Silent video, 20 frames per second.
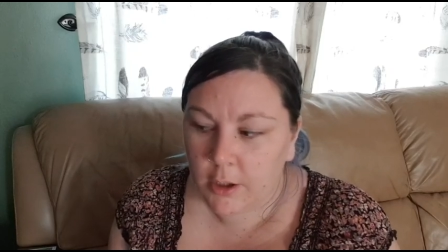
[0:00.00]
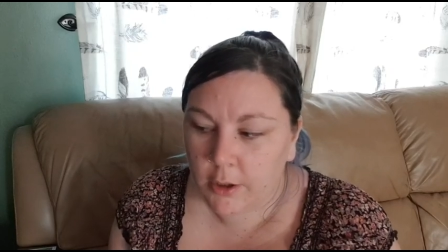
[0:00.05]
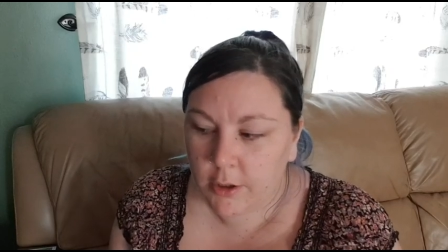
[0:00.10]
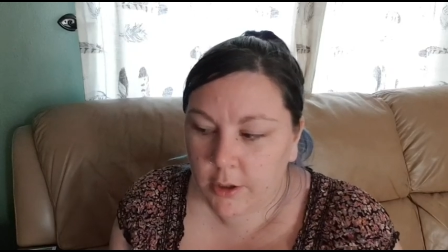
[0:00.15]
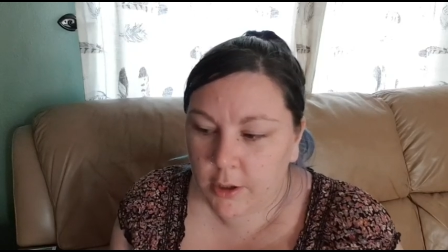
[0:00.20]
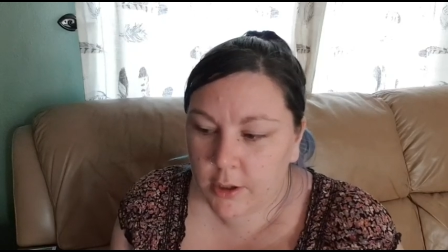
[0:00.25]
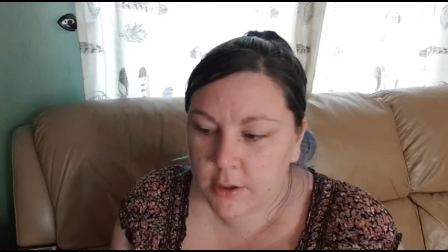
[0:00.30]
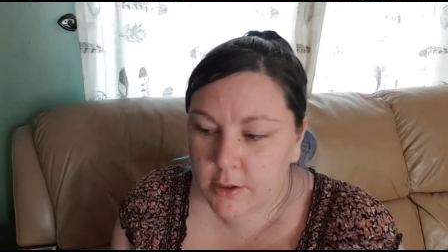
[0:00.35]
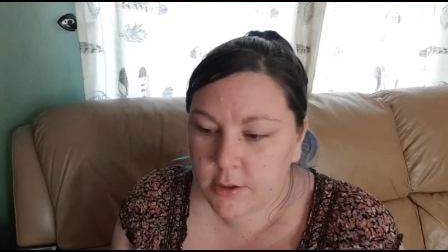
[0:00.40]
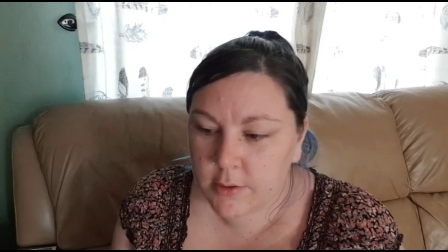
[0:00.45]

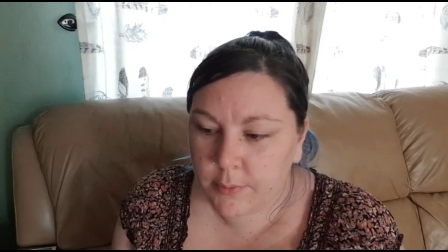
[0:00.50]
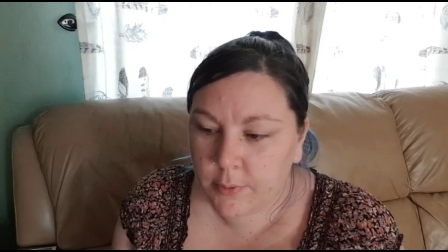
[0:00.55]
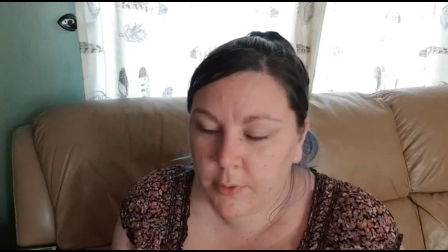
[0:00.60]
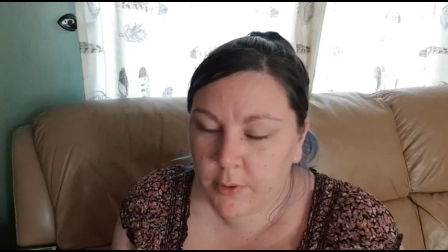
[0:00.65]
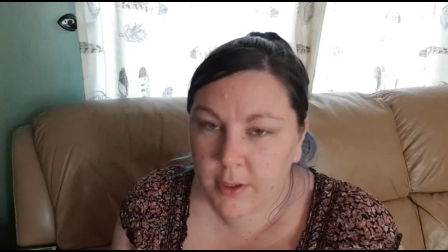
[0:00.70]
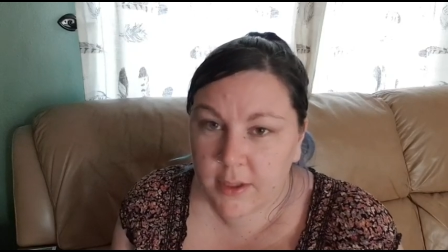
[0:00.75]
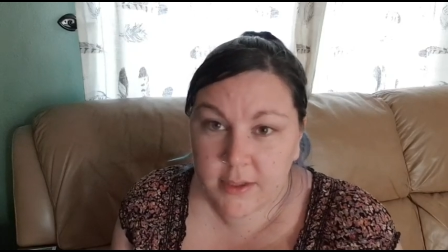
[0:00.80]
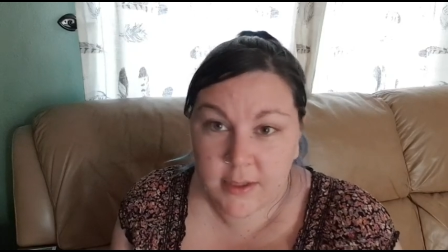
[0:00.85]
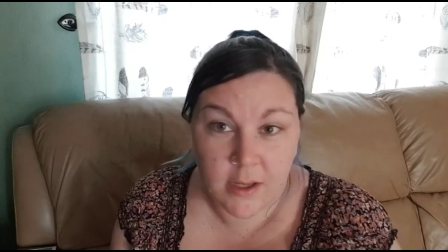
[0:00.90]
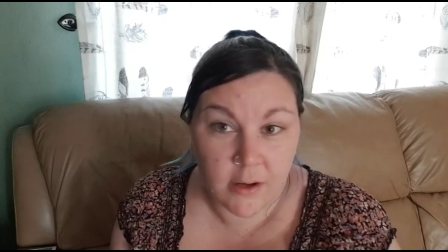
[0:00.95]
You can
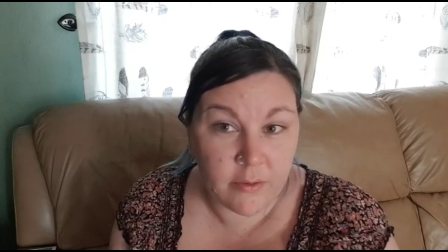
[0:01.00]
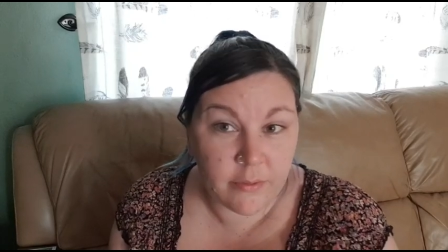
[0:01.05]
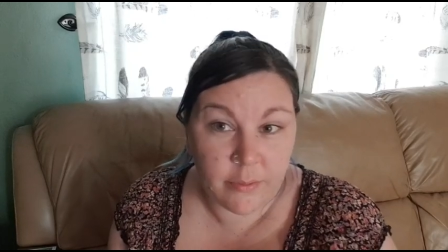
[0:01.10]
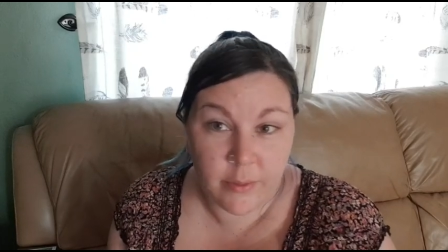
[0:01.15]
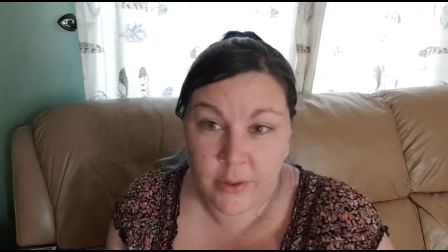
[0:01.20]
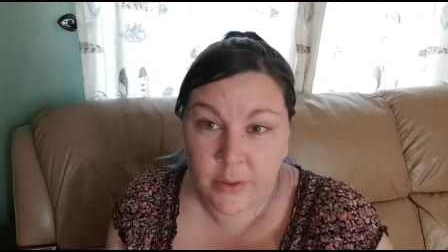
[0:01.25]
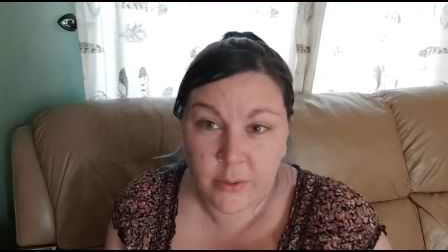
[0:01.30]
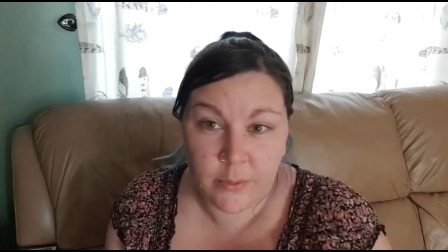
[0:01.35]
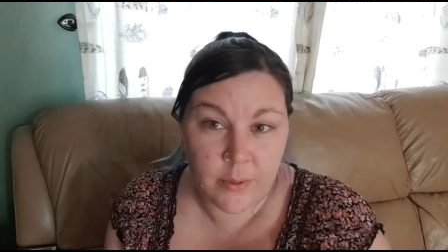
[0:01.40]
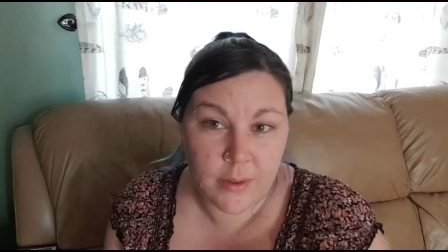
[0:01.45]
support yourself
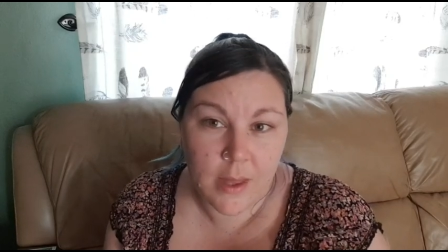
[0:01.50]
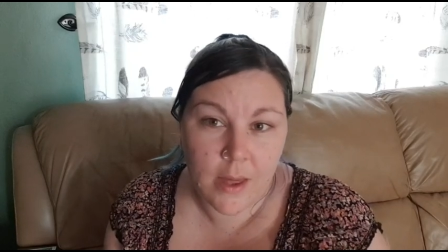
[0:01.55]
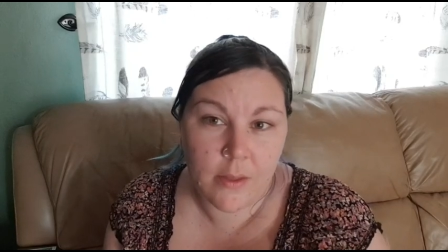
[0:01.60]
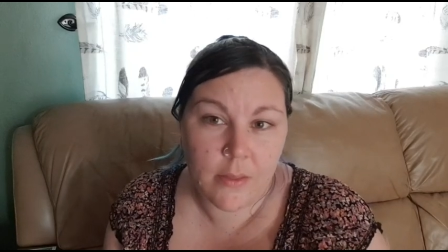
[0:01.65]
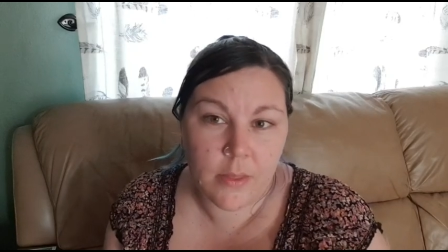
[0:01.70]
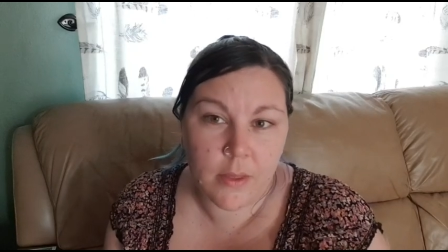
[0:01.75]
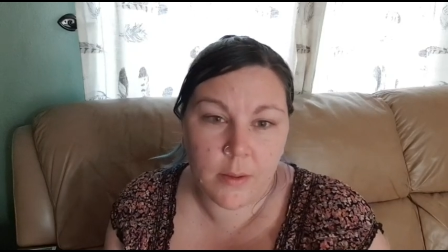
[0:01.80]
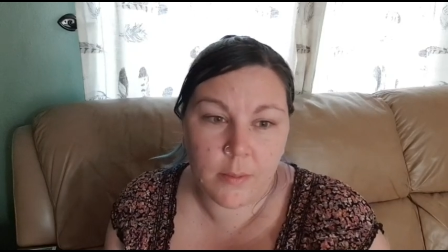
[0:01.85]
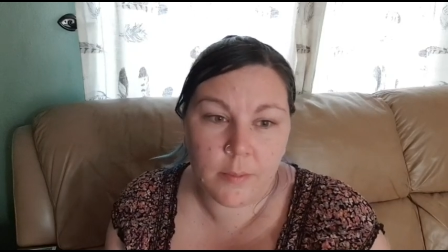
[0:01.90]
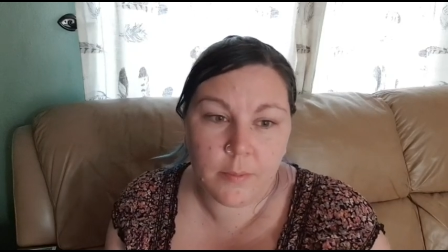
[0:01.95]
with or
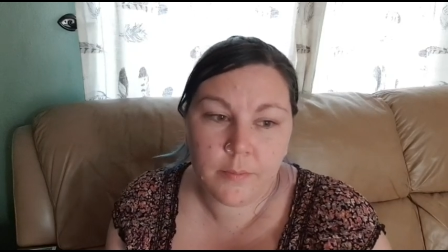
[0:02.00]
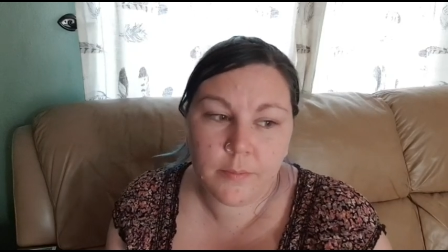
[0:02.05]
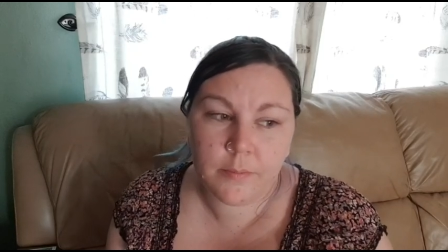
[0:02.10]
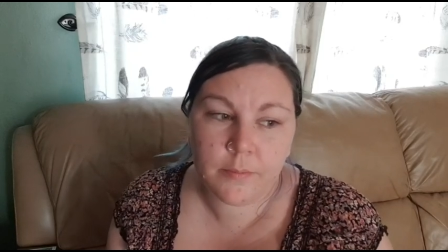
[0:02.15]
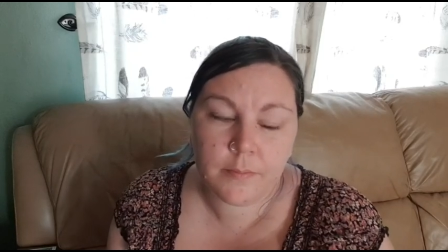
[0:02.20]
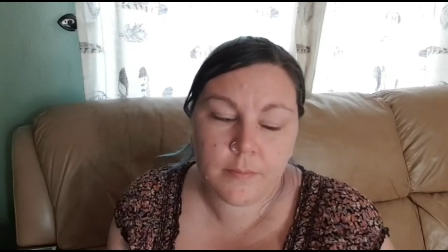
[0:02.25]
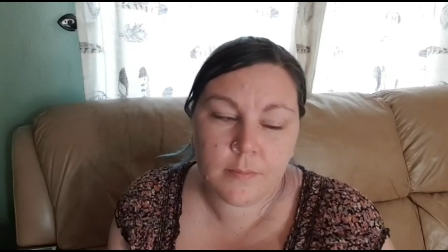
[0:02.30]
without them.